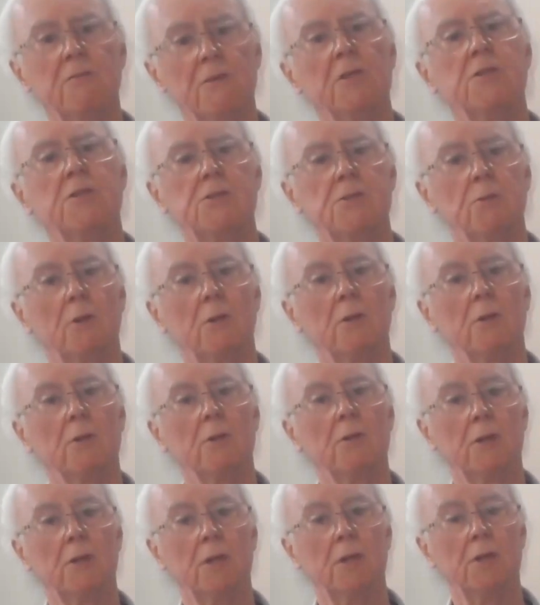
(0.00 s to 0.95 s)

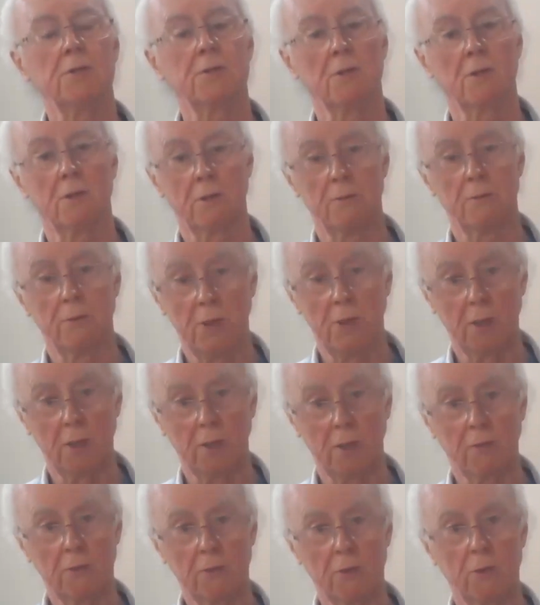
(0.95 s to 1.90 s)
individual, he sort of
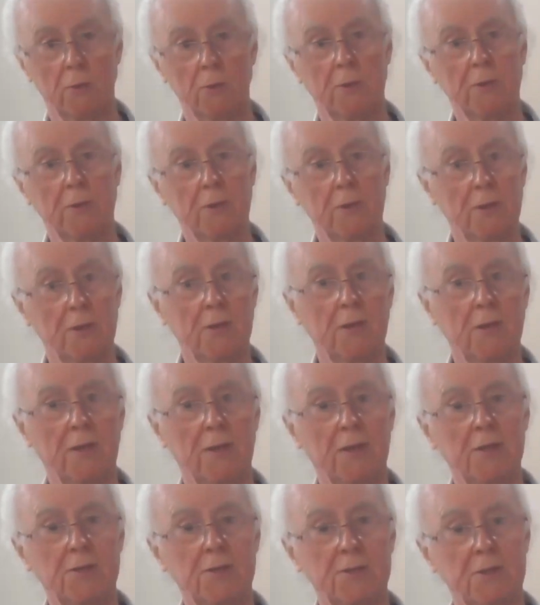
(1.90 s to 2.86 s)
really grew.
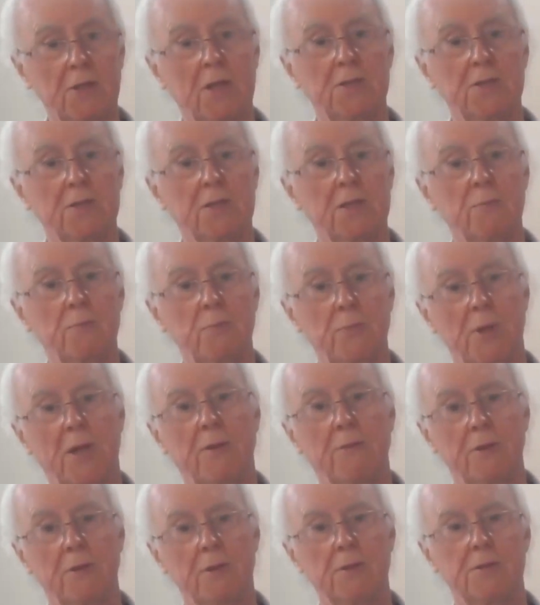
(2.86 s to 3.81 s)
In his season in
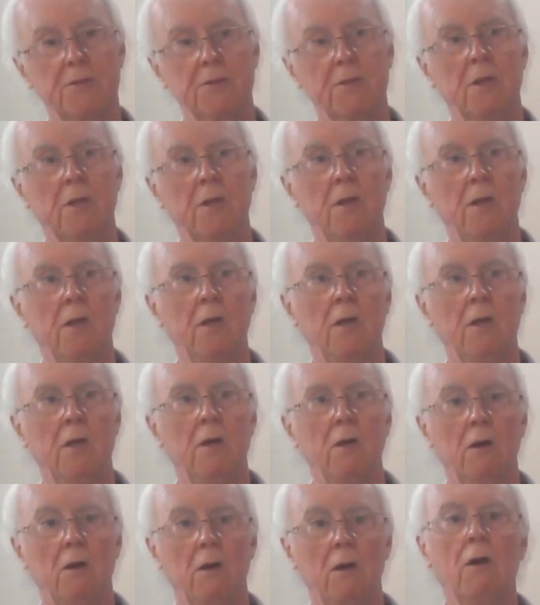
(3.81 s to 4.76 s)
Paris,
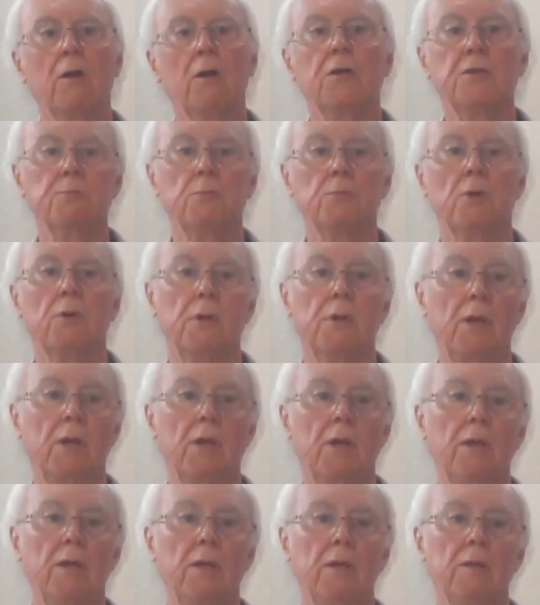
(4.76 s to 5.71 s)
all his
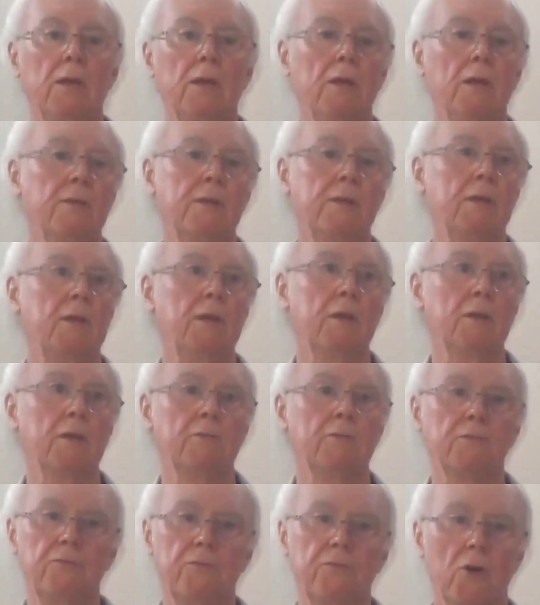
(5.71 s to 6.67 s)
money, I think
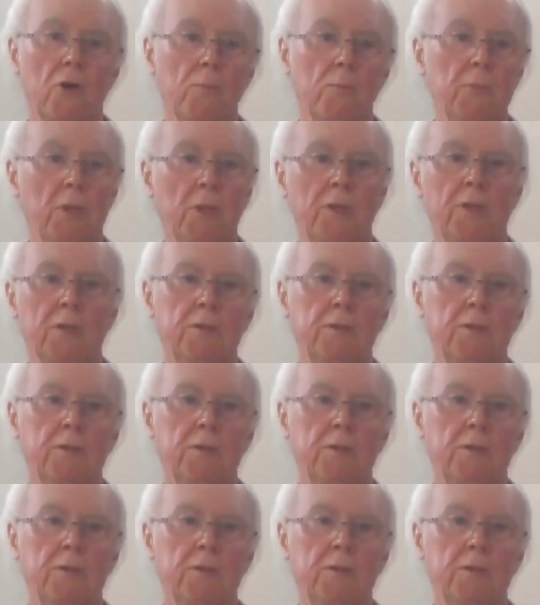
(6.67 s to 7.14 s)
he had 4